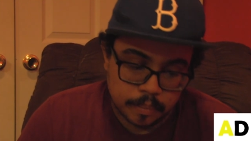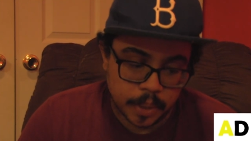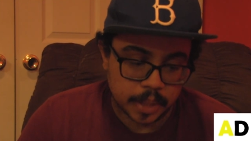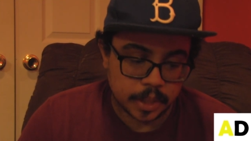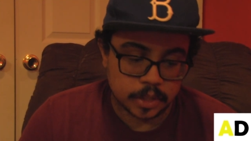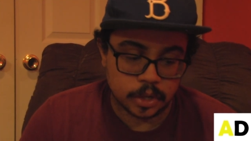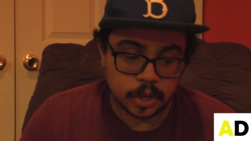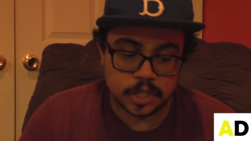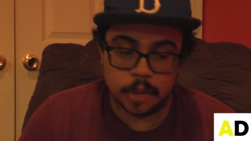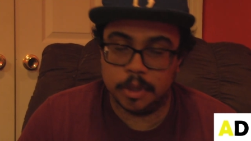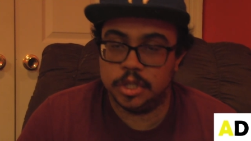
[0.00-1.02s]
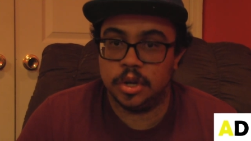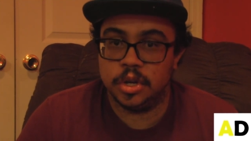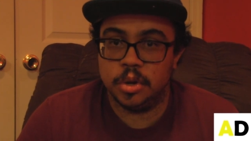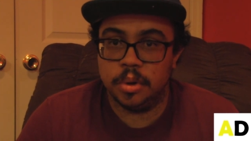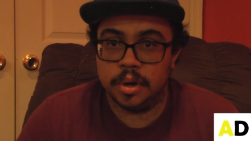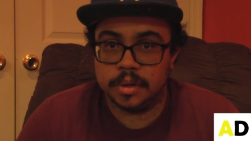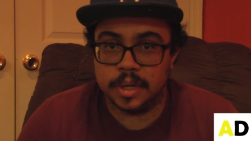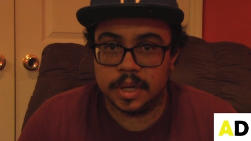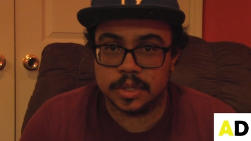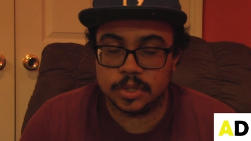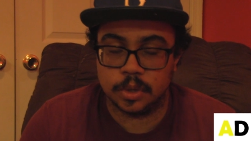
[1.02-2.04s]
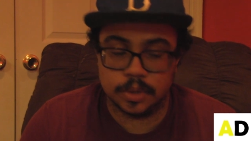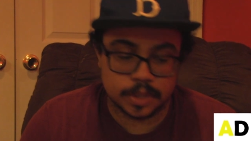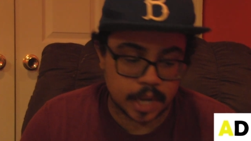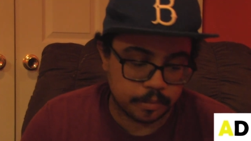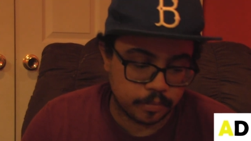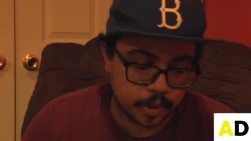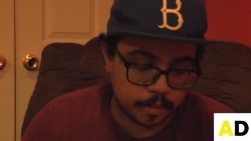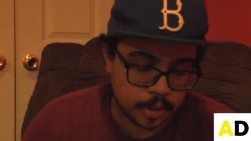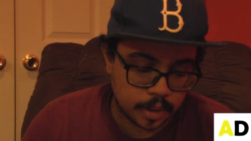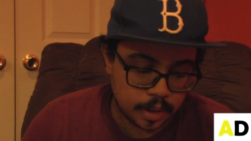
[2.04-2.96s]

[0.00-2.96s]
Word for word: but there's only so much you can do in a certain time frame.